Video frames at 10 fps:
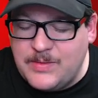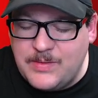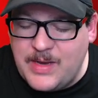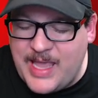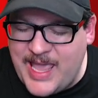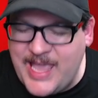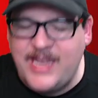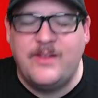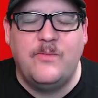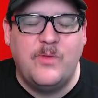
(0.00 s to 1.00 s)

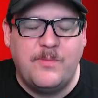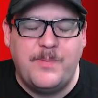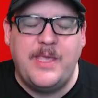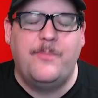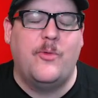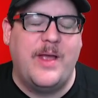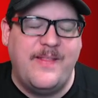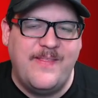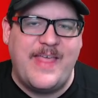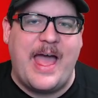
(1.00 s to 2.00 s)
hit with people
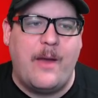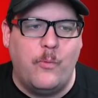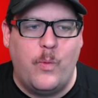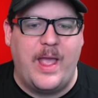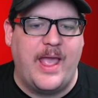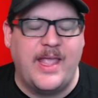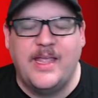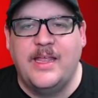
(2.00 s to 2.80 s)
in that way.